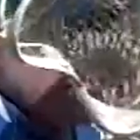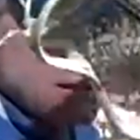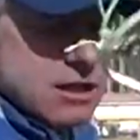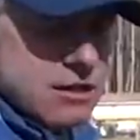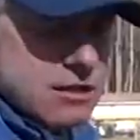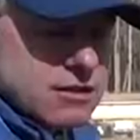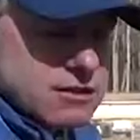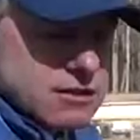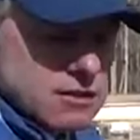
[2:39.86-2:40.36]
on each
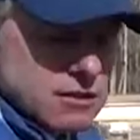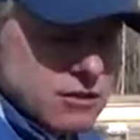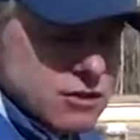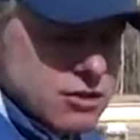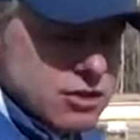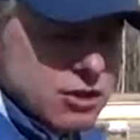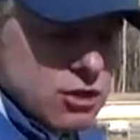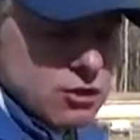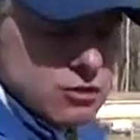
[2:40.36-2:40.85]
other. It's a
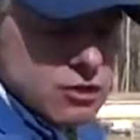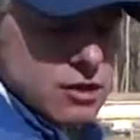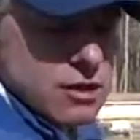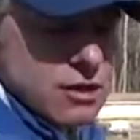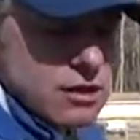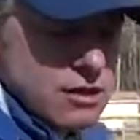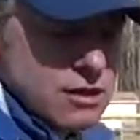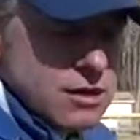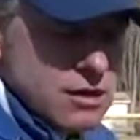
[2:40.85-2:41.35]
little
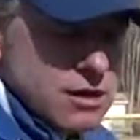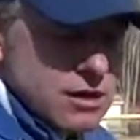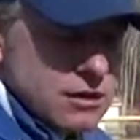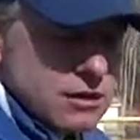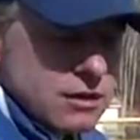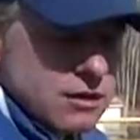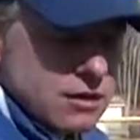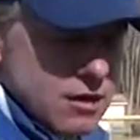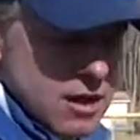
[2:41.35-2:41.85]
shoulder,
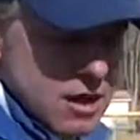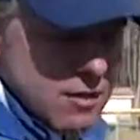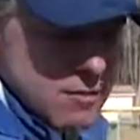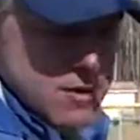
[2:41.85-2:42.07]
a little